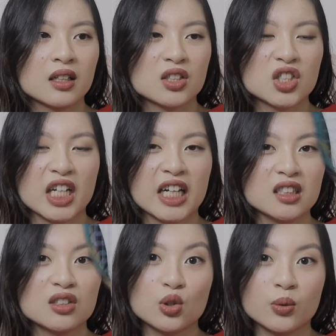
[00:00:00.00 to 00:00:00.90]

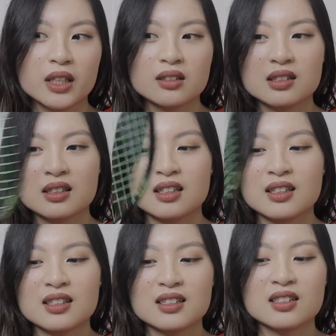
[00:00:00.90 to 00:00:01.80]
sheen to it.
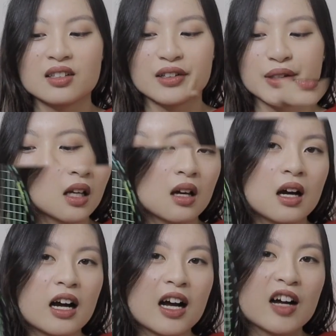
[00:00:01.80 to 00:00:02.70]
So
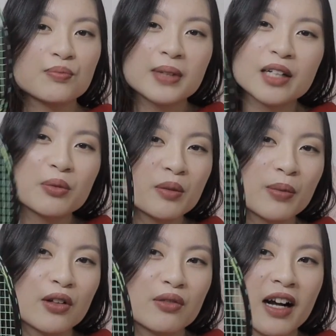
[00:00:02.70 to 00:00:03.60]
I've played with
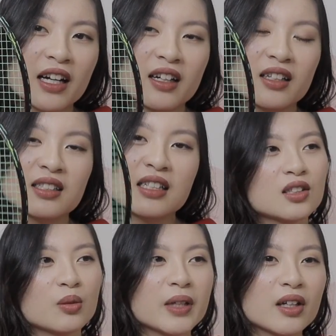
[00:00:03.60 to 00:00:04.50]
both rackets.
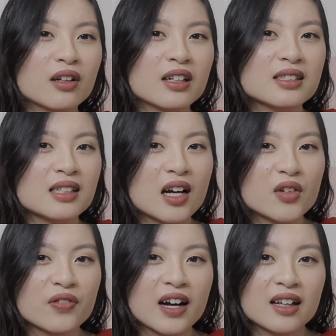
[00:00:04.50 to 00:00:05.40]
To be honest, I
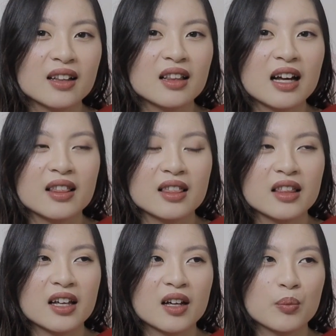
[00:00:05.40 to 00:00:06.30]
find that
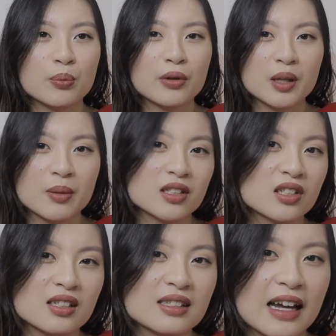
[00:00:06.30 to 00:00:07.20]
they're pretty much
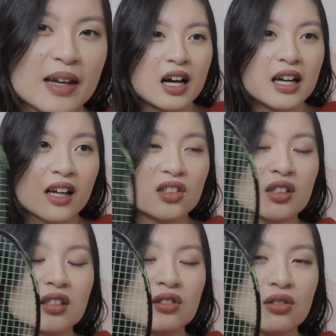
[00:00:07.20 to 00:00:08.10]
the same. I
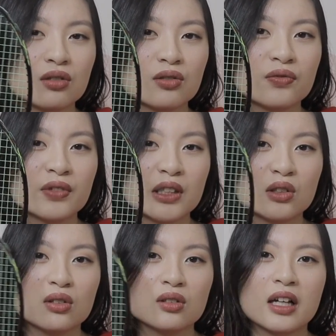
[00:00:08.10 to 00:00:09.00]
actually do
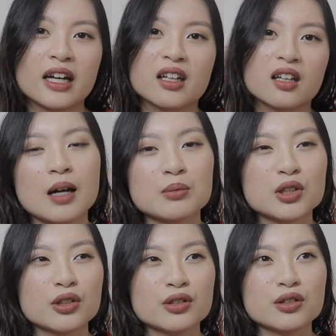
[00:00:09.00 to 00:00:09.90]
feel like I'm
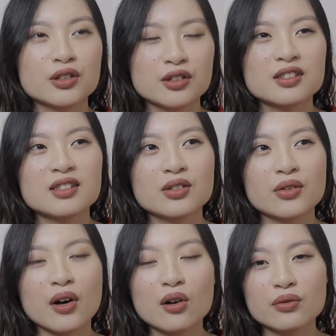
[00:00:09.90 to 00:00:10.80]
too used to
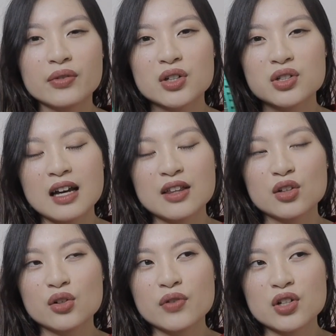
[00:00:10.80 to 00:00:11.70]
the old version, and the
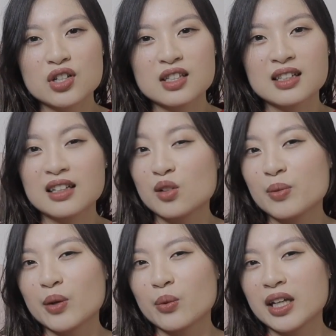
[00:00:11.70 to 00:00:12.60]
new version is a little
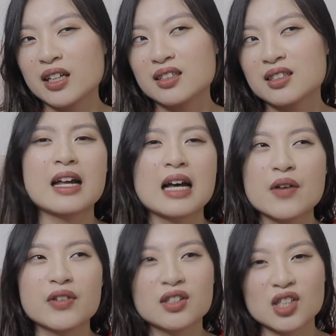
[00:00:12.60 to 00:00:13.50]
bit weird and I
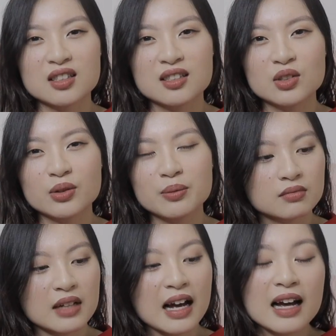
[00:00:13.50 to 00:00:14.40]
haven't adjusted to it.
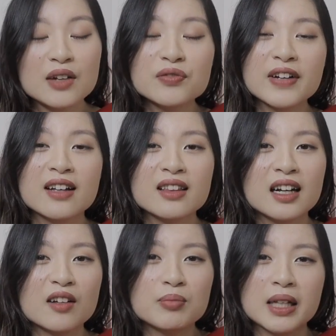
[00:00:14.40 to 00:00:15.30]
I have found that
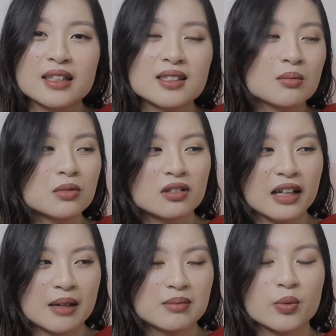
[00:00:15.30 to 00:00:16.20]
I've played some good
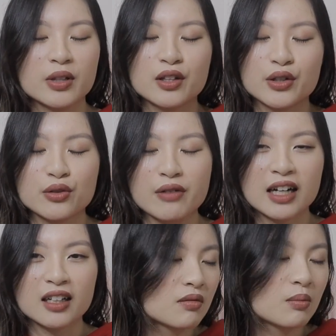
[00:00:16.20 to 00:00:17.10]
games with the new
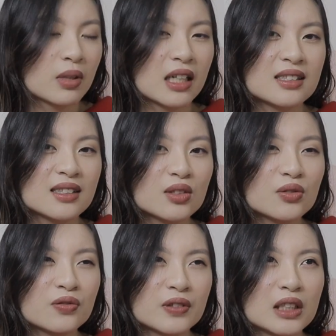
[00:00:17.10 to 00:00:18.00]
racket, but I still
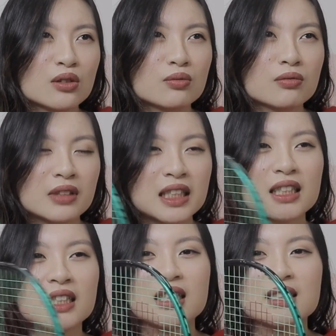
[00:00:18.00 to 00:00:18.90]
feel
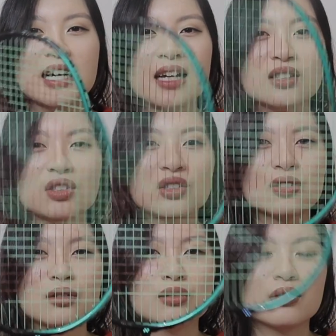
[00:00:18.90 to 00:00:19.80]
really attached
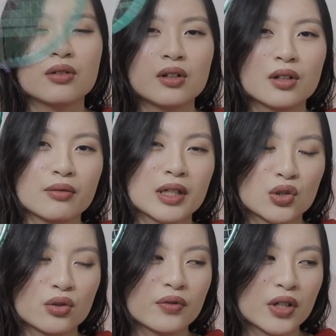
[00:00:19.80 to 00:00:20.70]
to the
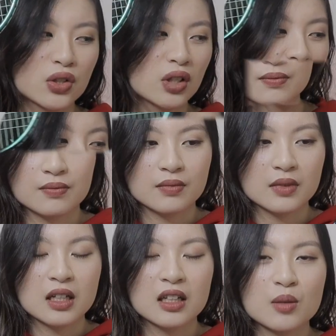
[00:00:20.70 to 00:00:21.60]
original version.
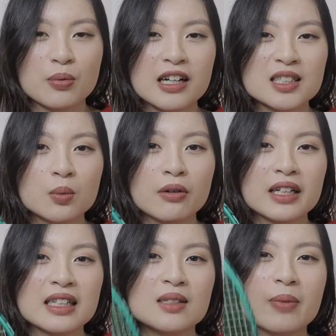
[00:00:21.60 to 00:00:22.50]
The price point
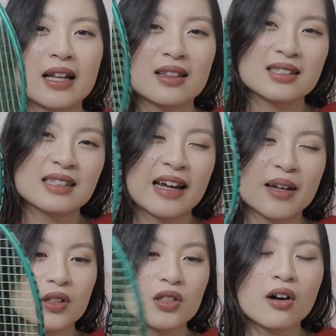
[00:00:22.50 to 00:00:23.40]
is about the
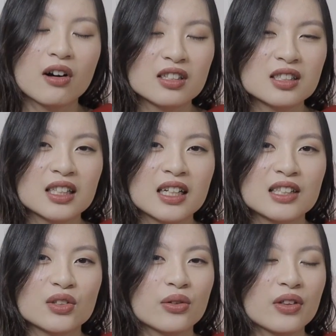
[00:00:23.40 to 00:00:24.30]
same, so honestly I
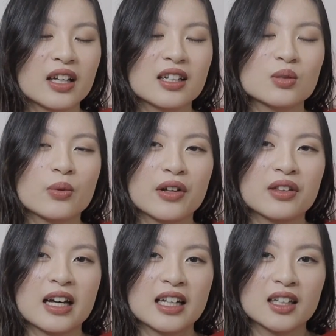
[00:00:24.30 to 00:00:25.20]
don't think it's worth
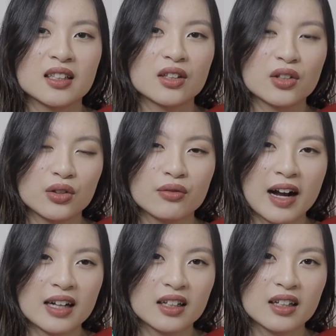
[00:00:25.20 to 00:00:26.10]
getting the new
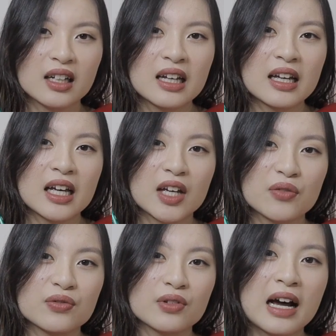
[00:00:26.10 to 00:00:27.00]
racket
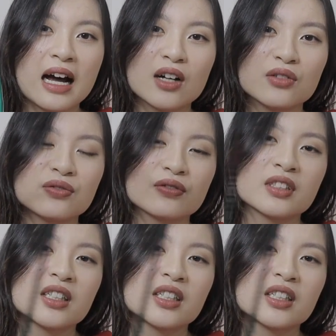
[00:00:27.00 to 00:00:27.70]
if you have